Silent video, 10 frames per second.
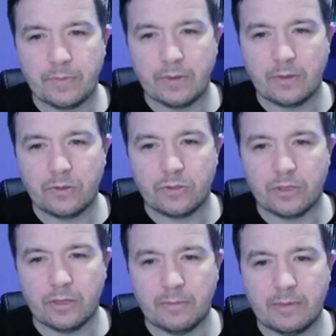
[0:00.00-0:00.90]
Just
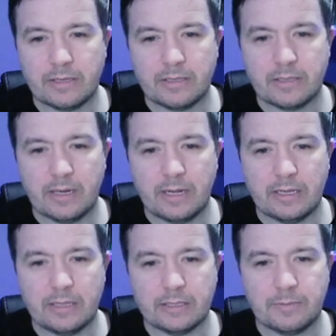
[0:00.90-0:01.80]
turning the match
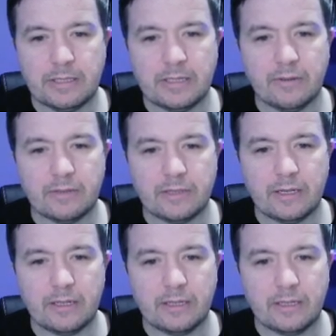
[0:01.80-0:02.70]
highlight speed down slightly.